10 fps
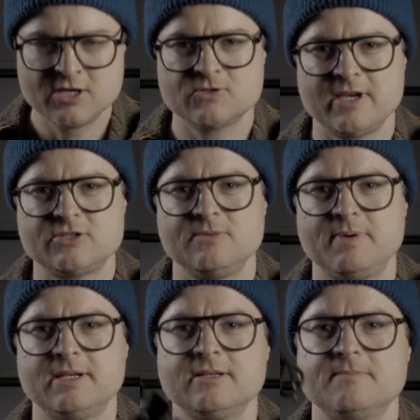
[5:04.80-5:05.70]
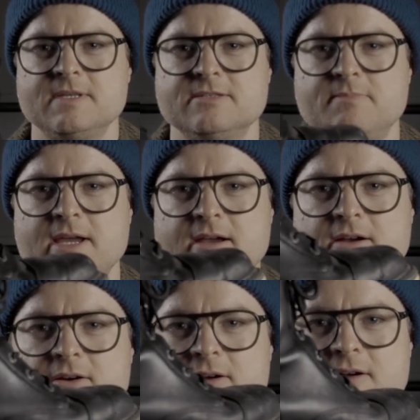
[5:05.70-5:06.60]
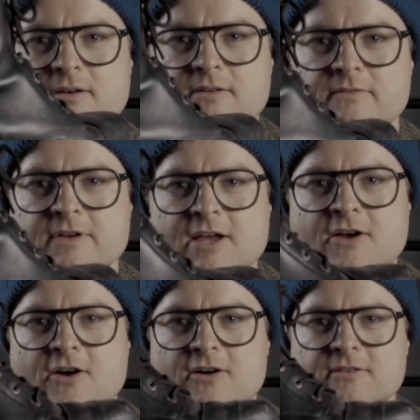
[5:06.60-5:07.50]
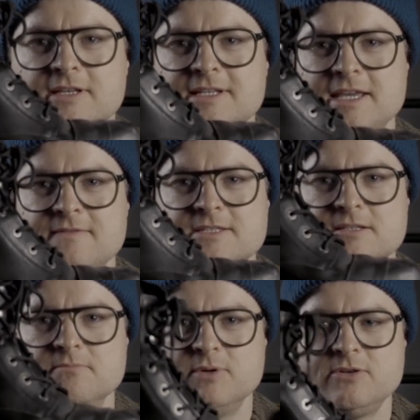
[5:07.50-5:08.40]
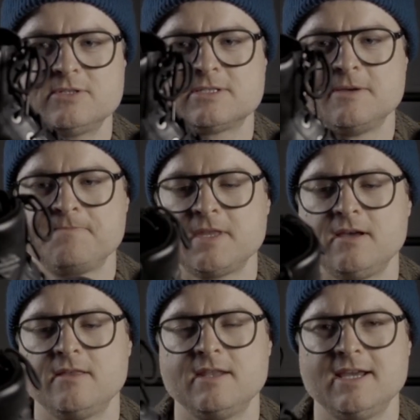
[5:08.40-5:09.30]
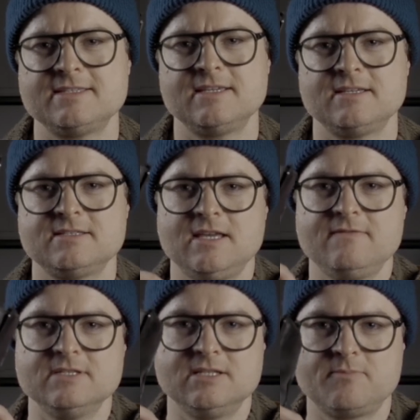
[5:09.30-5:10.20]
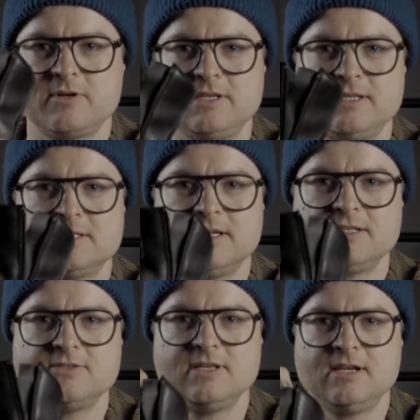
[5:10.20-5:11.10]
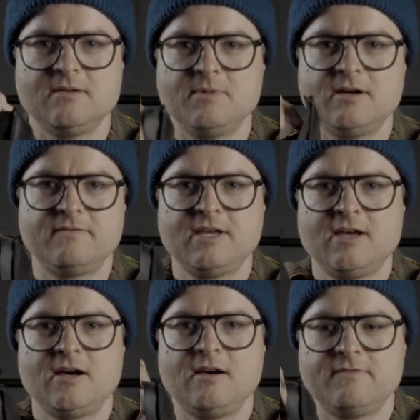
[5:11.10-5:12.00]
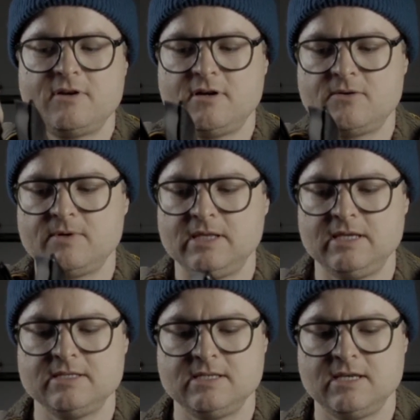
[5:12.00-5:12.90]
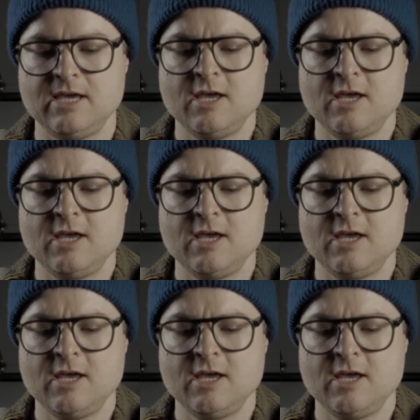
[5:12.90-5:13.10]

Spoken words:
So I actually picked up this pair of Harley Davidson boots. The nice thing is they have a zipper on the inside, so they come off and on really easy.